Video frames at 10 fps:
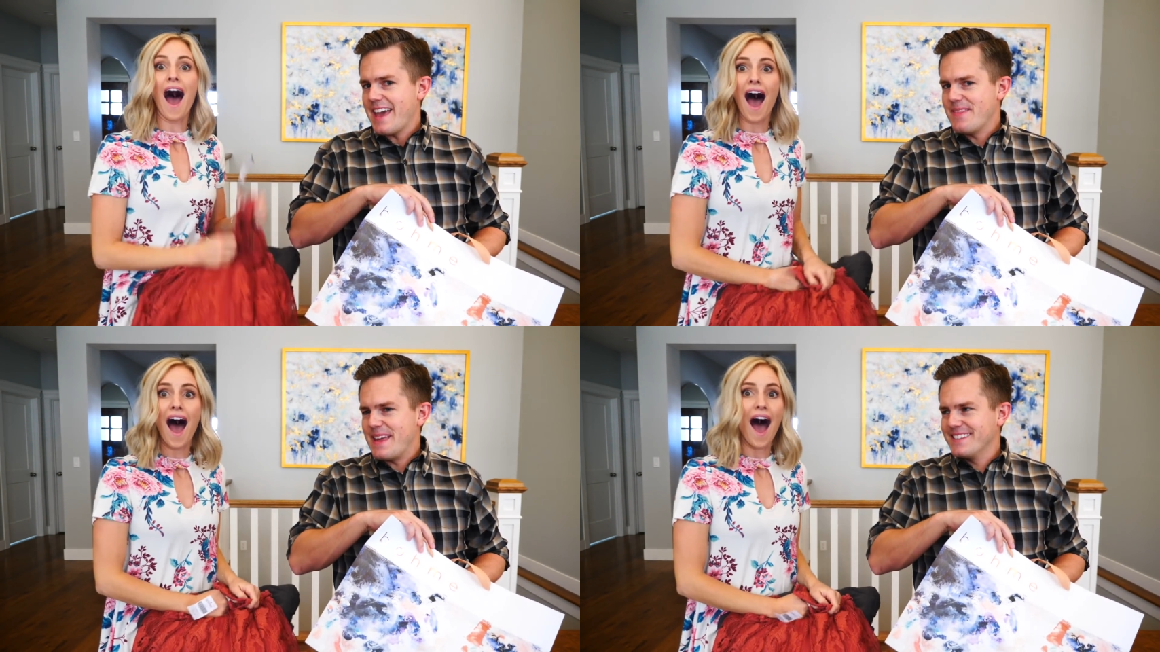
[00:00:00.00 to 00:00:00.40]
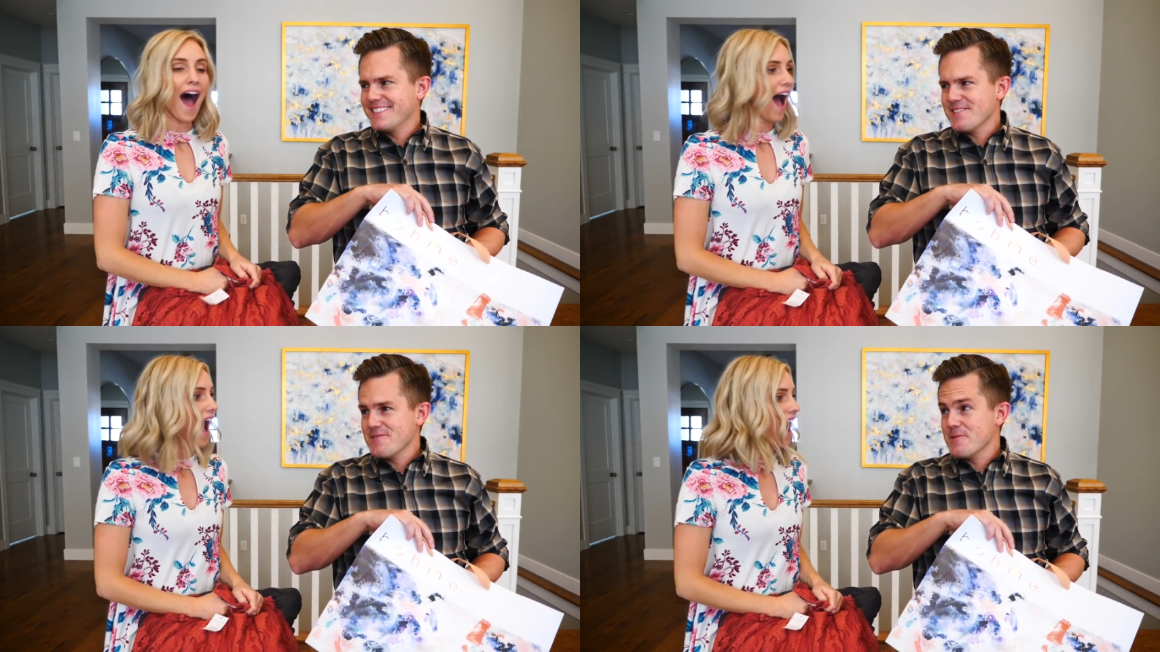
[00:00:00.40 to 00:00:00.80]
Speaker 1: And then
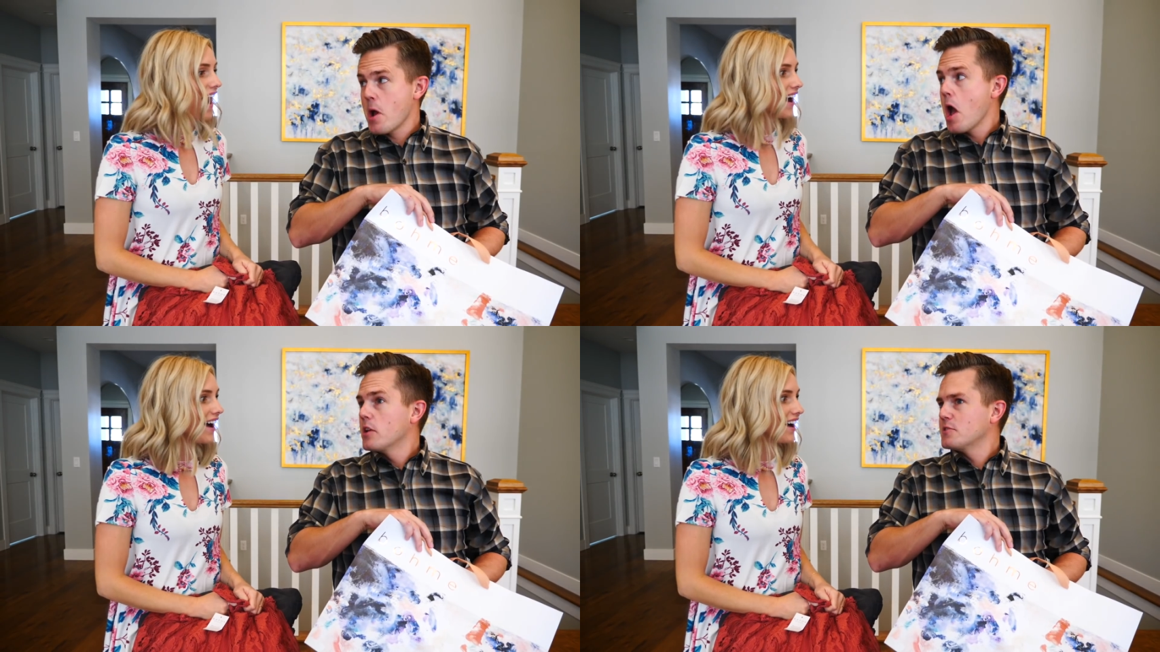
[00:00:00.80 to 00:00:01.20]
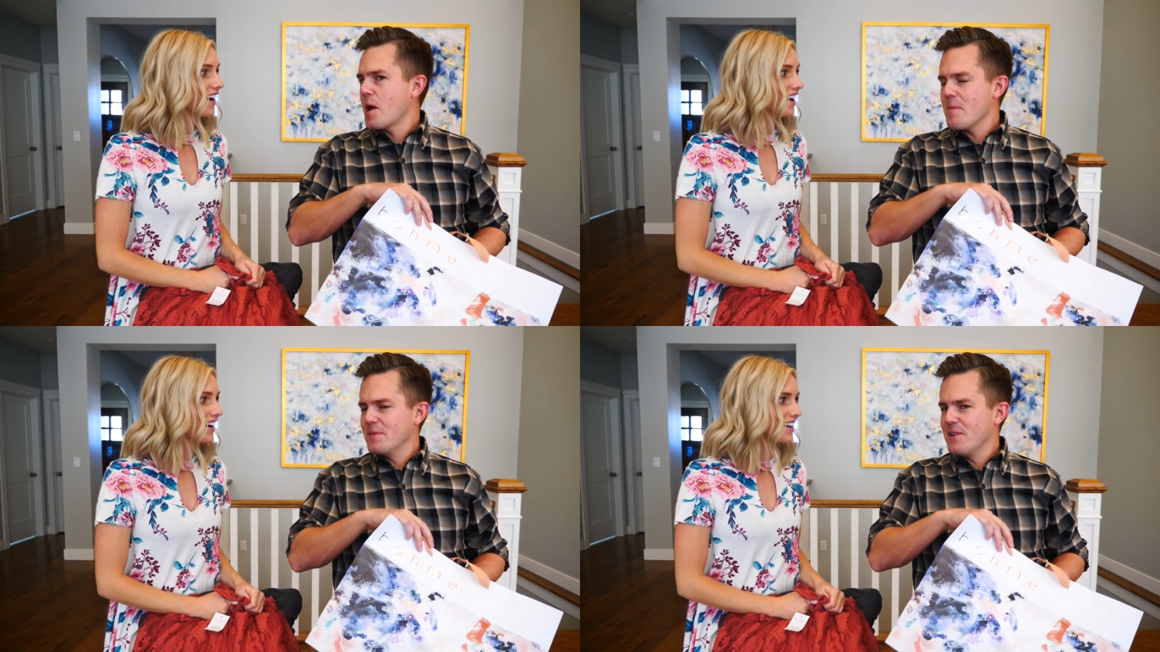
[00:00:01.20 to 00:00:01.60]
to
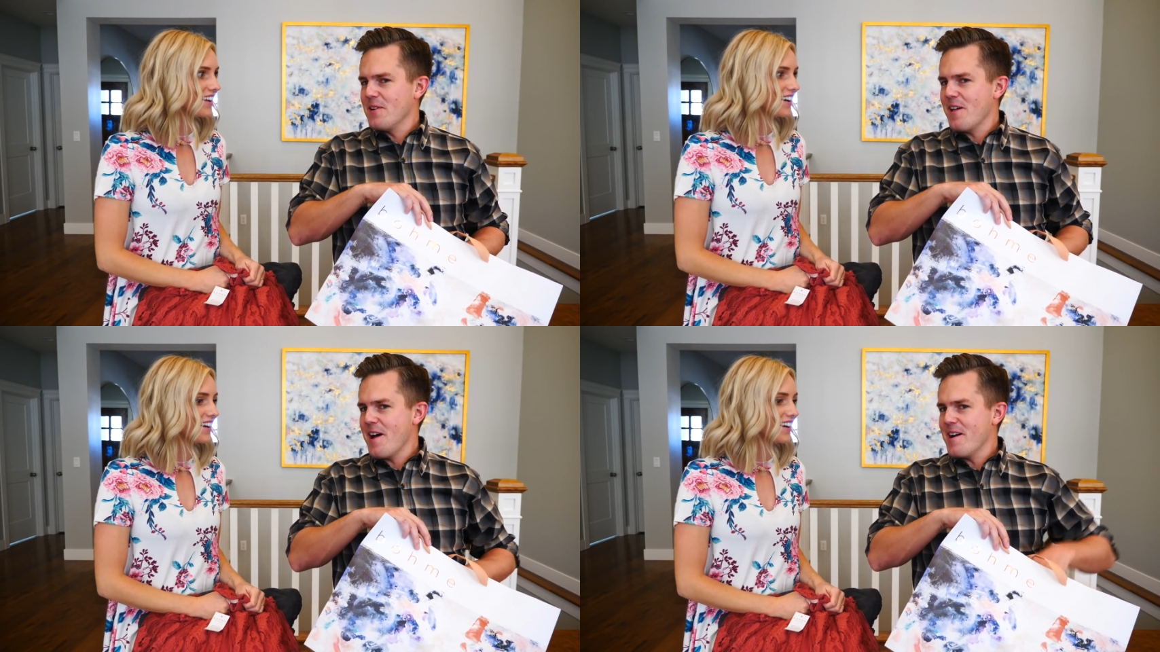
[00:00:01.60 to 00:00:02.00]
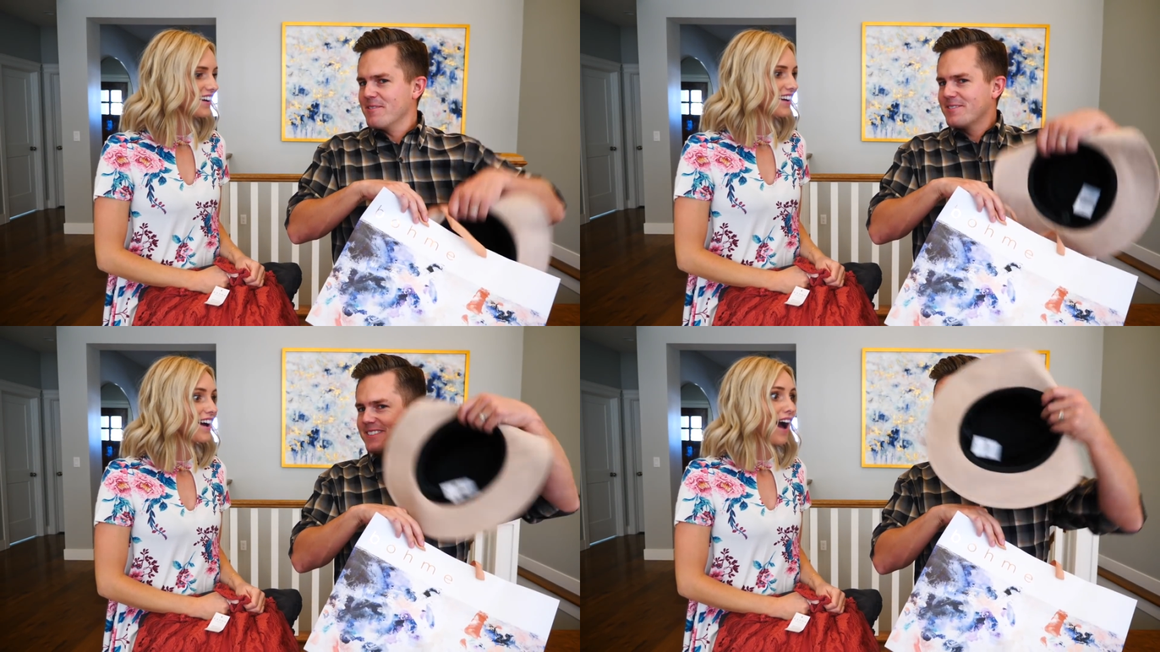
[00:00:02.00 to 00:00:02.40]
top it all
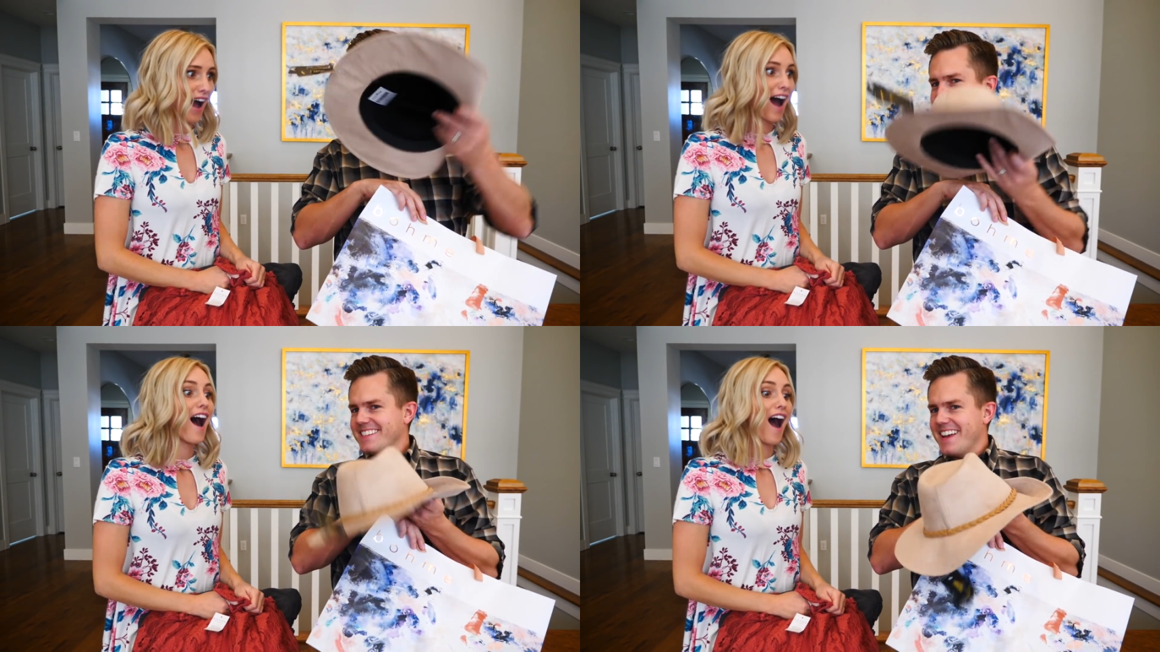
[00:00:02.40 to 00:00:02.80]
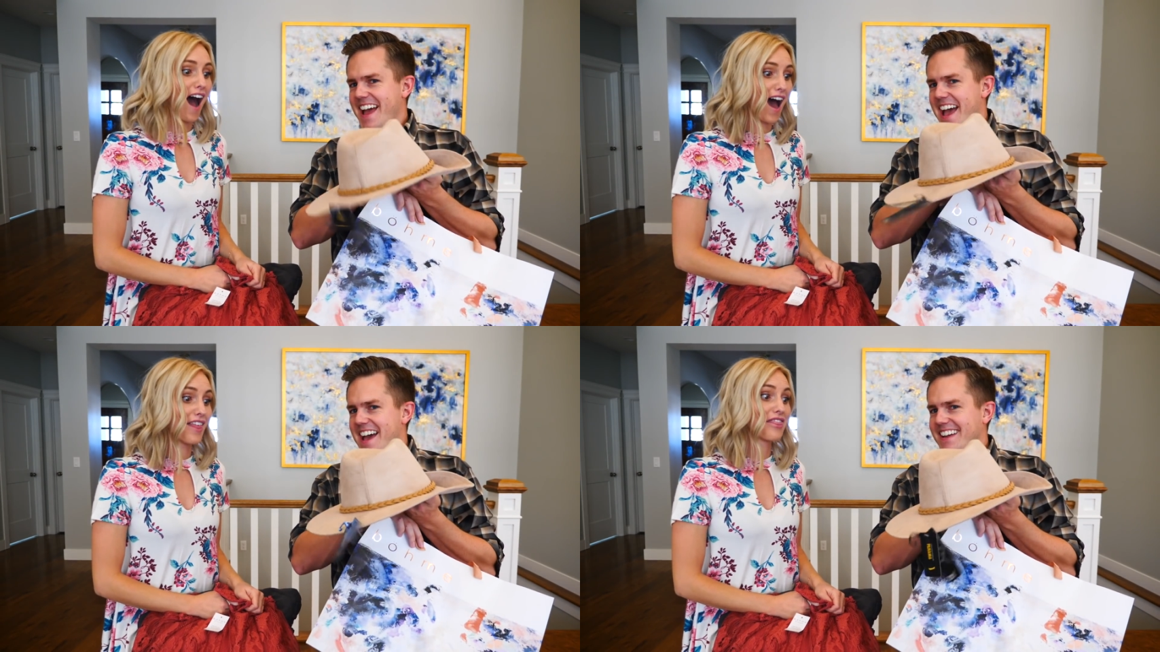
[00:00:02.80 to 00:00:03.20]
off.
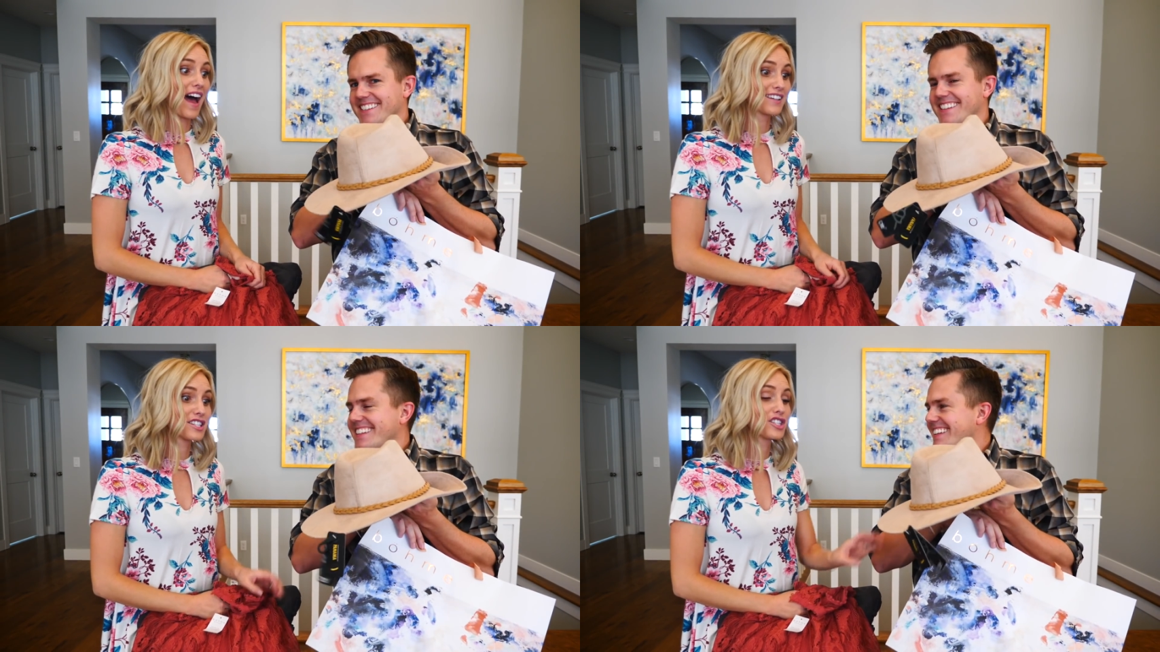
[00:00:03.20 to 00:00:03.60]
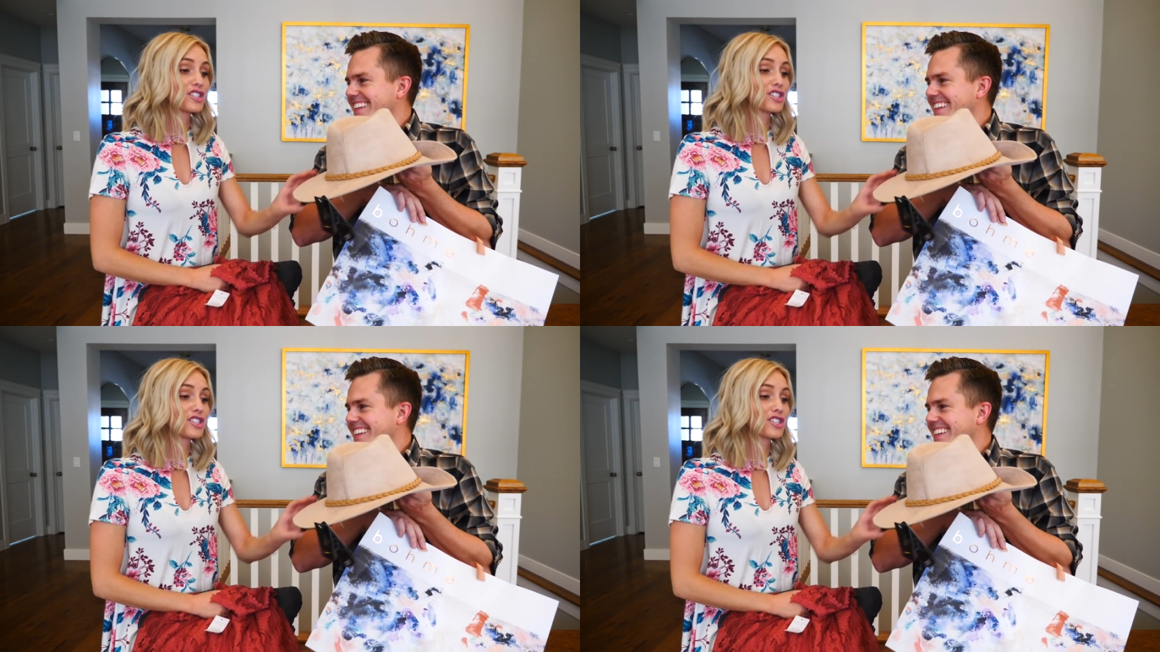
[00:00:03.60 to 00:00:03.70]
Uh, that's